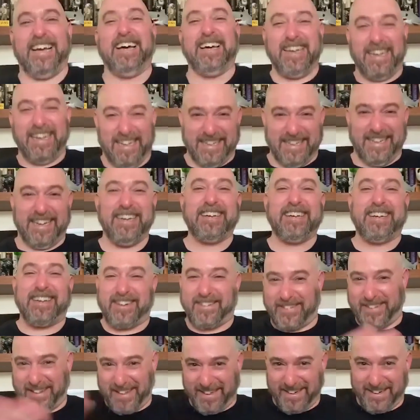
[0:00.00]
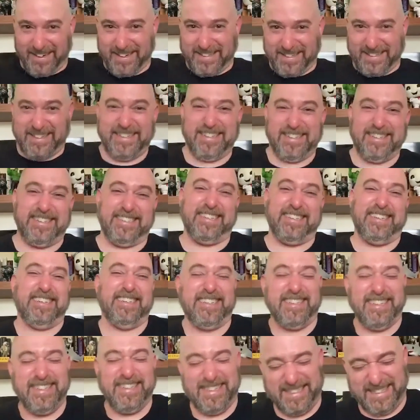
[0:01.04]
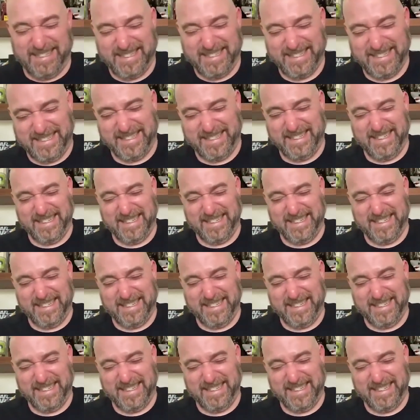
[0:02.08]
Definitely a dork. You're hired, buddy.